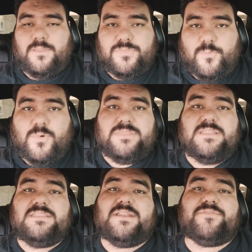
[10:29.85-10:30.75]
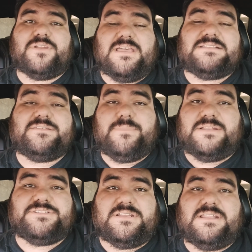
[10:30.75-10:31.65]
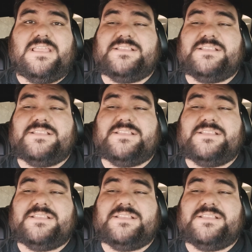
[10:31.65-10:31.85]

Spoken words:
The one thing that I forgot to mention